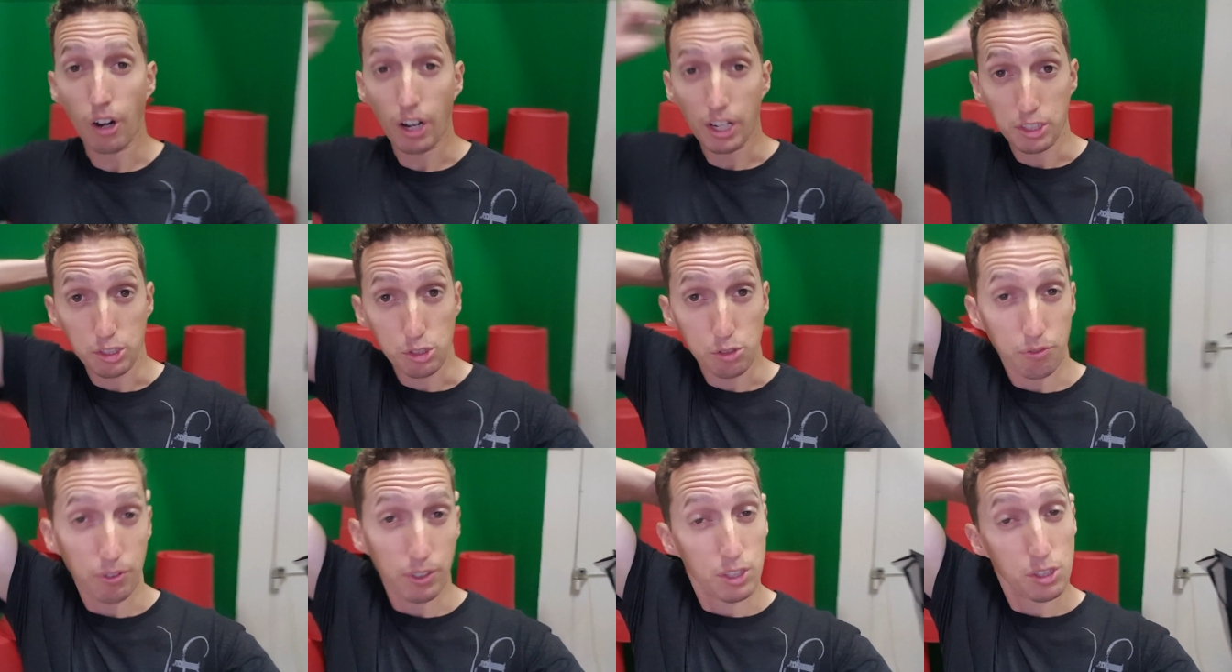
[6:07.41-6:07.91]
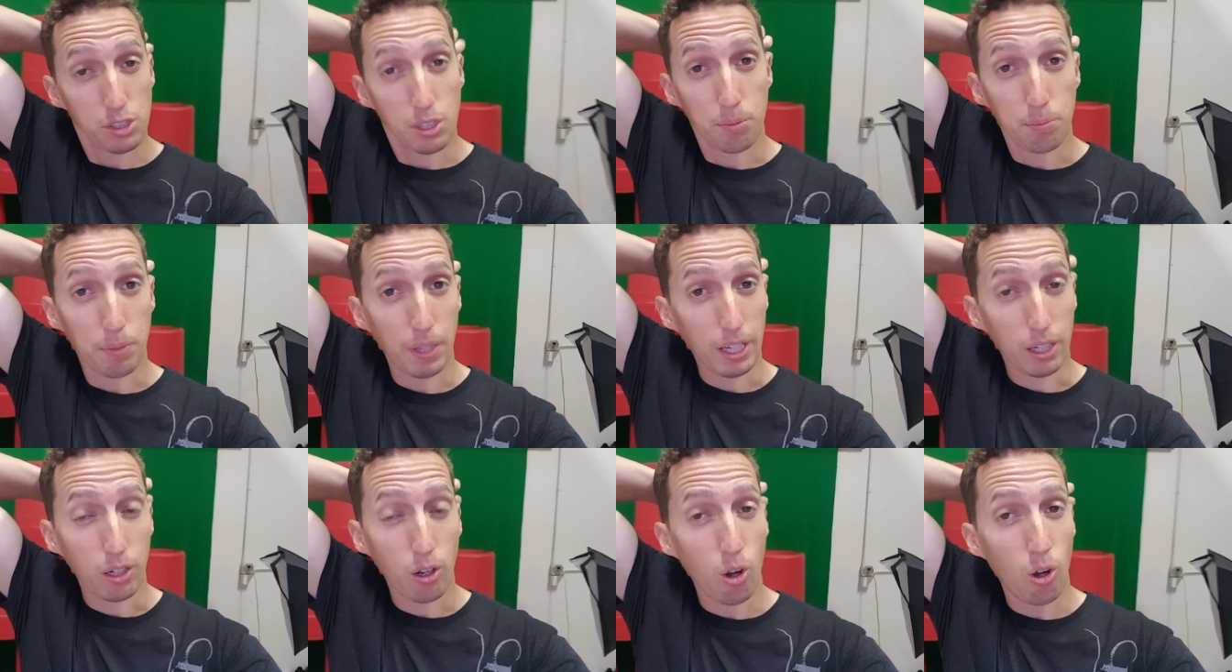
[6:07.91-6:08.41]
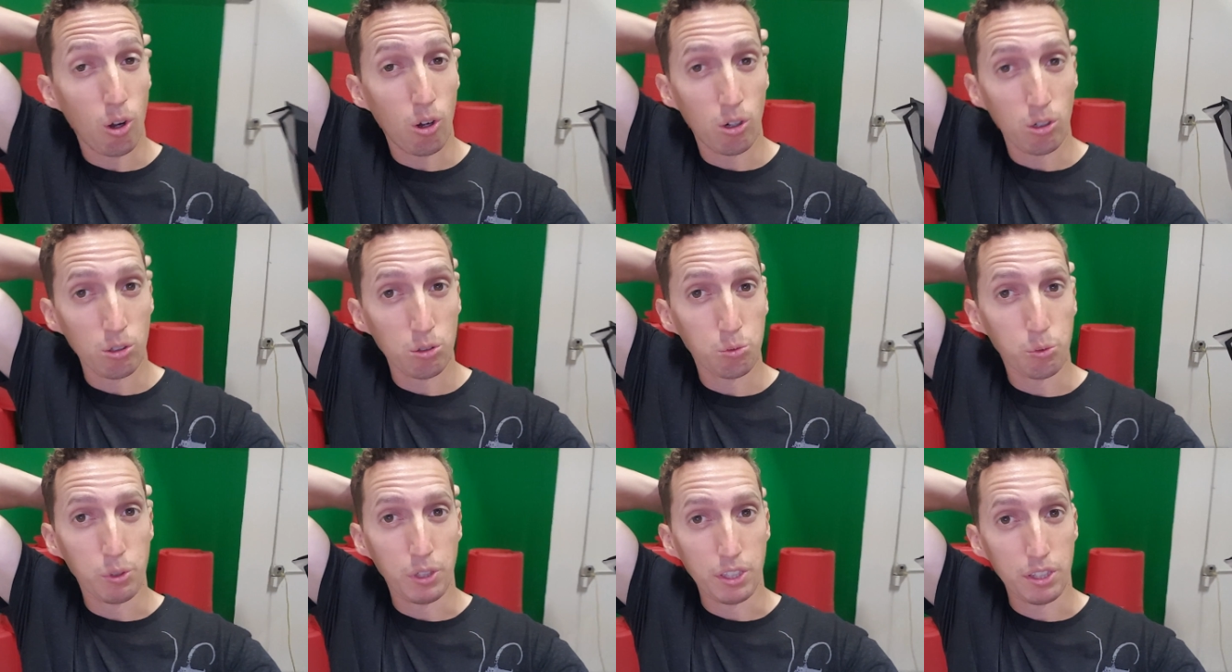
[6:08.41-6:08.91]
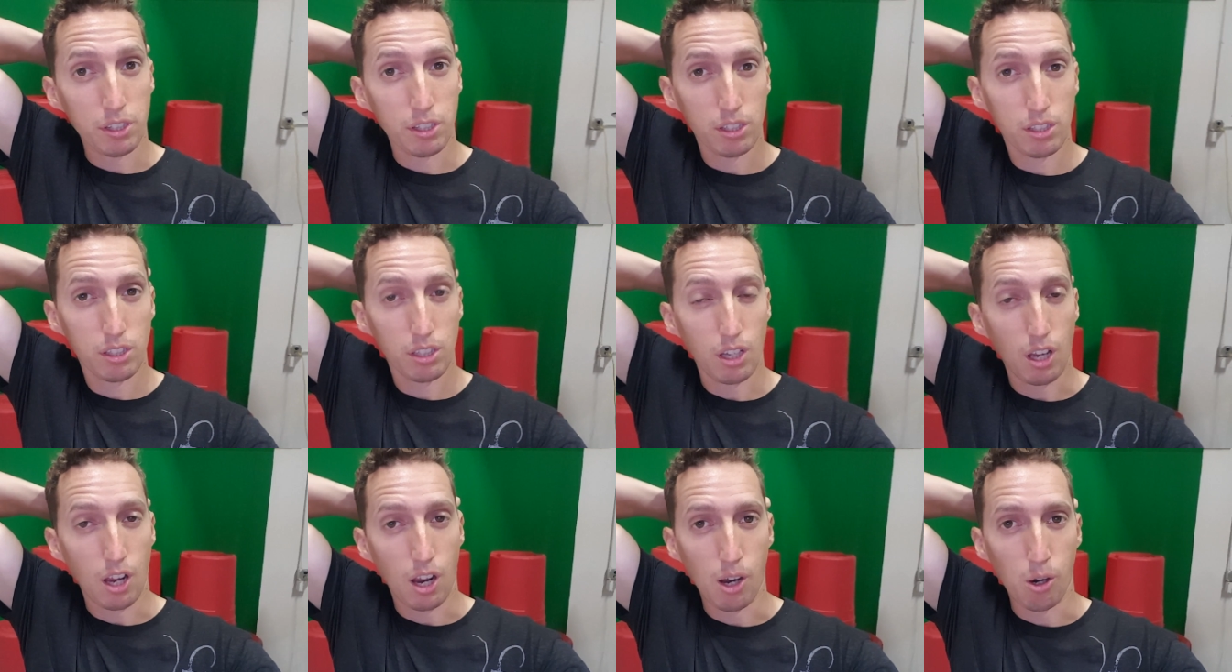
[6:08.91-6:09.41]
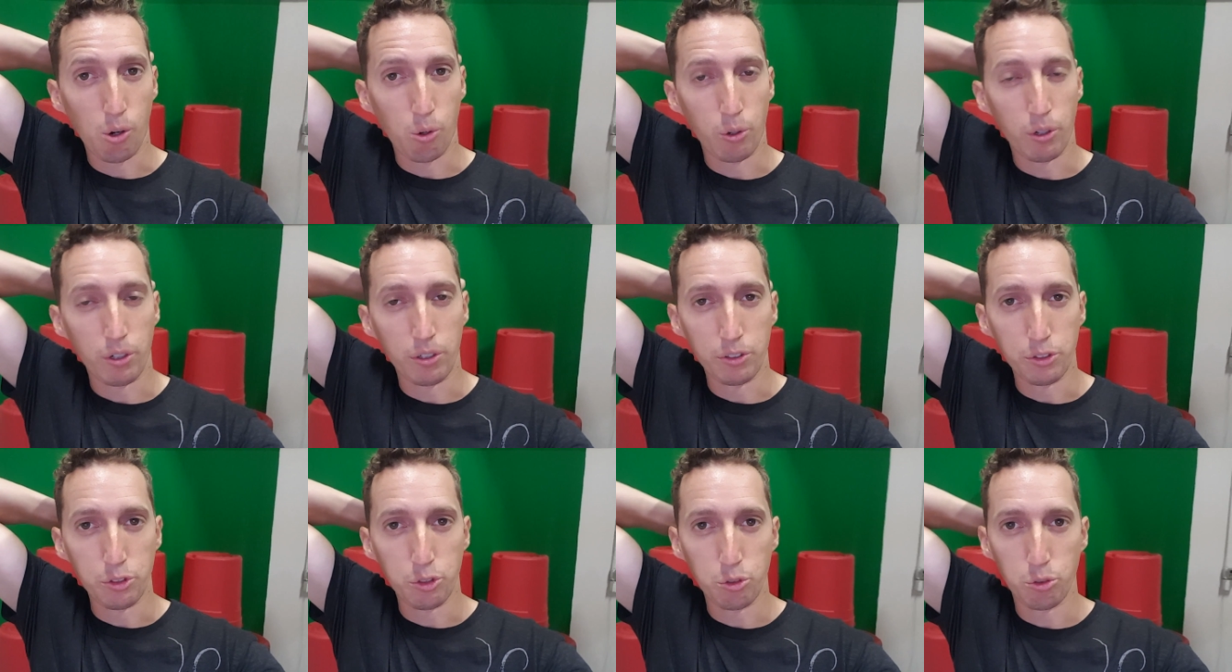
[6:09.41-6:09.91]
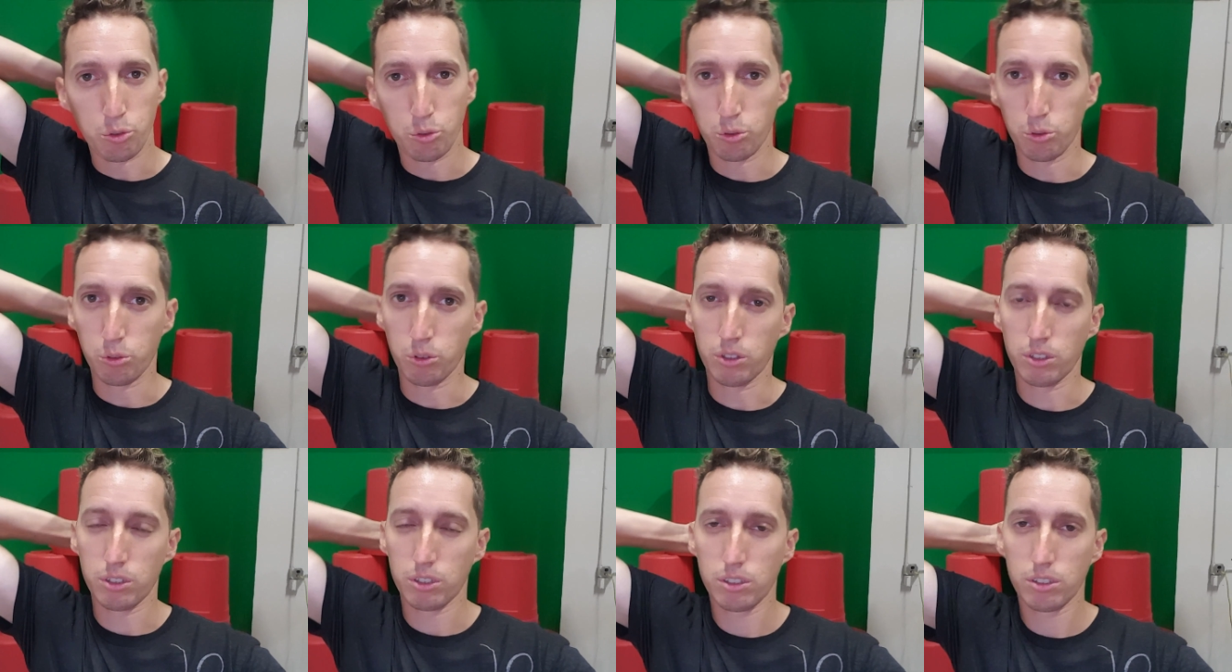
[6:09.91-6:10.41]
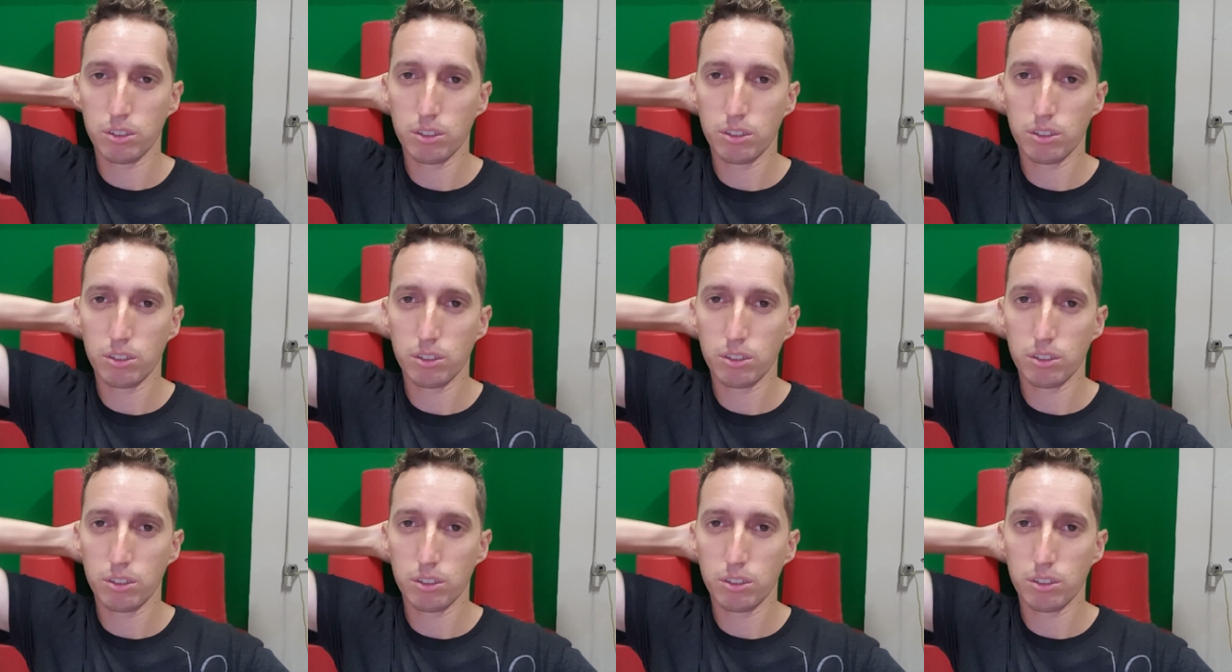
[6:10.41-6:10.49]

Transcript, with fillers: right, just finished up that call with our new